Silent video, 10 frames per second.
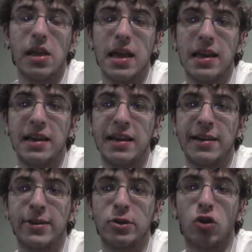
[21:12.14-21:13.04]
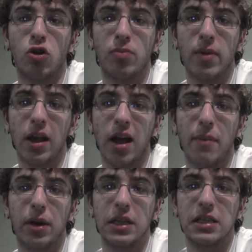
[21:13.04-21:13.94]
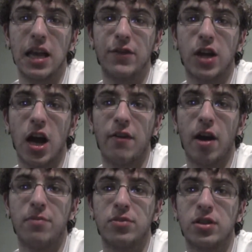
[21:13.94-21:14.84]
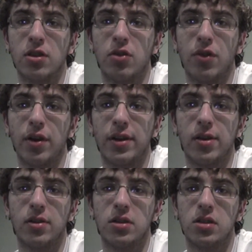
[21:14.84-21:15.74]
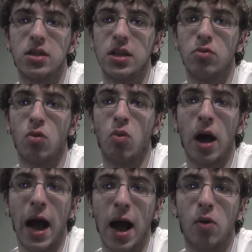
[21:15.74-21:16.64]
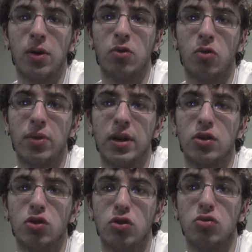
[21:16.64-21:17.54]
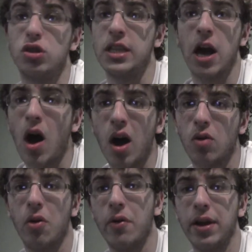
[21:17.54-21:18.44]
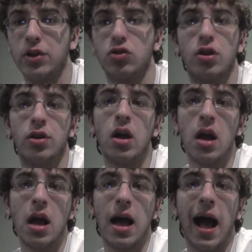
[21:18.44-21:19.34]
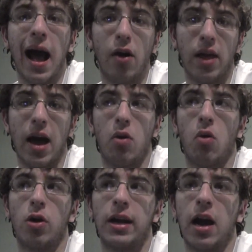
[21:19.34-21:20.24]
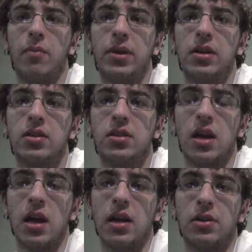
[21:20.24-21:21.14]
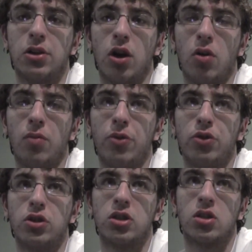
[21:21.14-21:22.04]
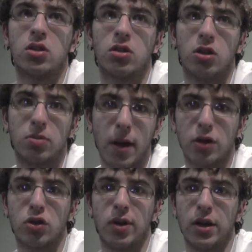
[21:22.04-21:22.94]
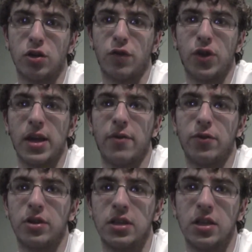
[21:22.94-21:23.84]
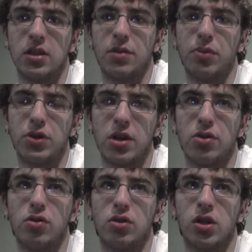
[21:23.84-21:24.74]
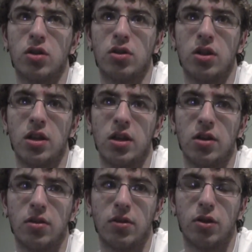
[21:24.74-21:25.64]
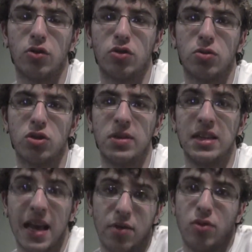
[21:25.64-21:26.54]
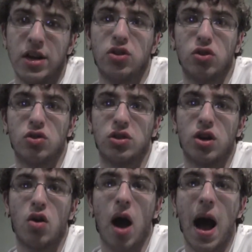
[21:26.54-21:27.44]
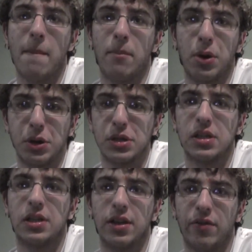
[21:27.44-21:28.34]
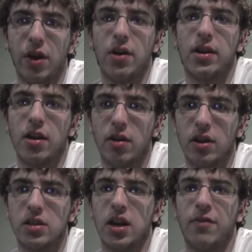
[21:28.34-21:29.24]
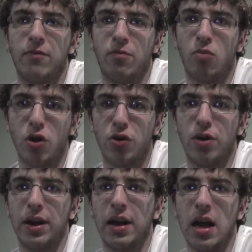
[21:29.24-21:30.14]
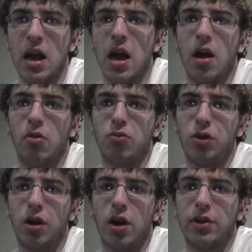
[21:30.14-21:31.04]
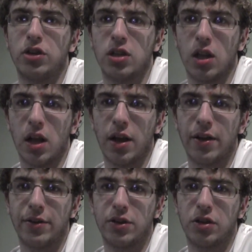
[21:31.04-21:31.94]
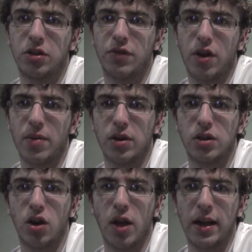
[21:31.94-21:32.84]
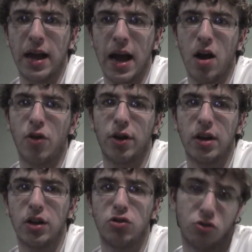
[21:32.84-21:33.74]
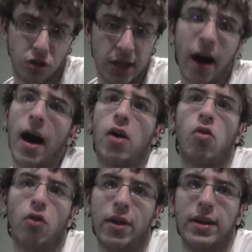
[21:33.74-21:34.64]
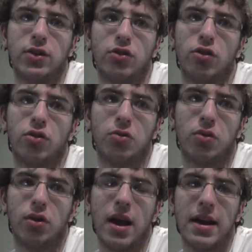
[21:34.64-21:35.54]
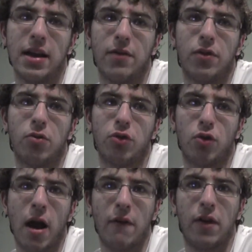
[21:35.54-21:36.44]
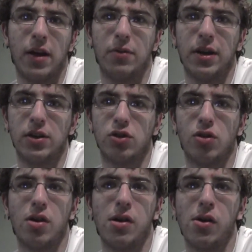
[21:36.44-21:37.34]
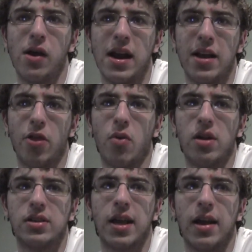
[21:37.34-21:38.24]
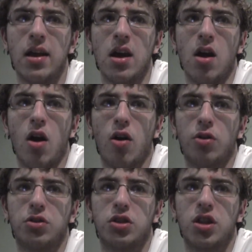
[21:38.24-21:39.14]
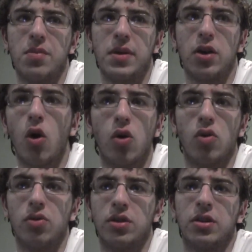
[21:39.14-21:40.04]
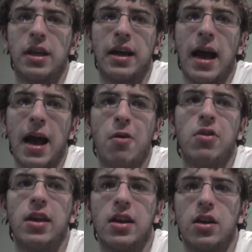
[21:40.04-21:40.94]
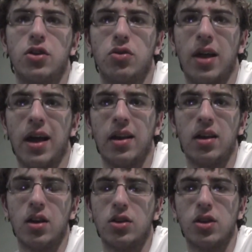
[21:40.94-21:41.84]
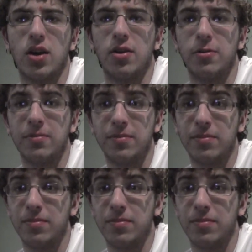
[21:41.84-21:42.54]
It told me a lot, but at the same time, I'm still very curious to see wh how we will be introduced to the Aqua Ranger and how that will work out, because, you know, there's the Special Ranger for the for the season, but then there's the, you know, there's supposed to be ten Rangers. So I'm personally very curious, and I'm wondering re uh, just a lot, just very much so, like how they're going to introduce the Aqua Ranger or any of the, or the Graphite Ranger or, or any of the ones that aren't just going to be gold. Like, how are they going to do that? So,